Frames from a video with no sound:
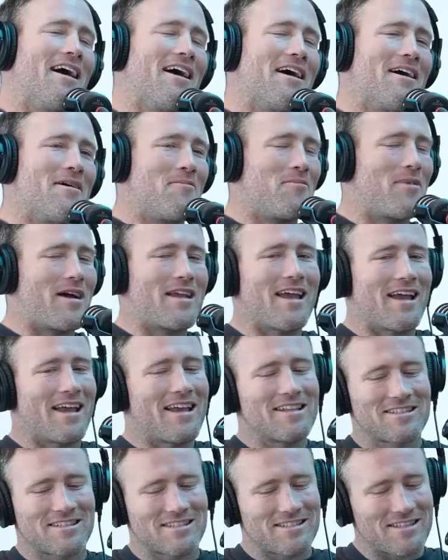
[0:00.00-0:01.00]
But
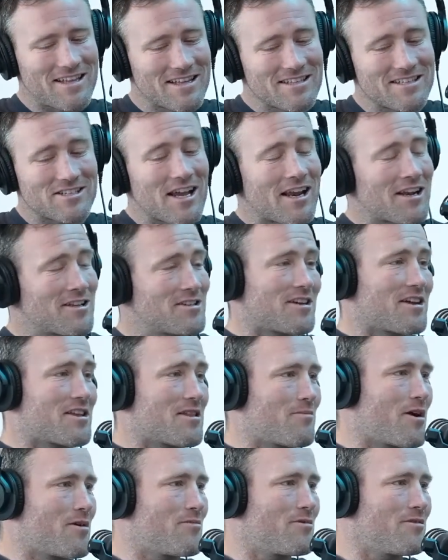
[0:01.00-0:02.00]
yeah, it's
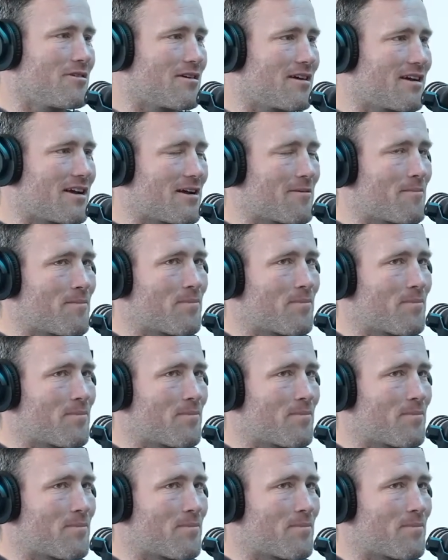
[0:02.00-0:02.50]
challenging at the moment.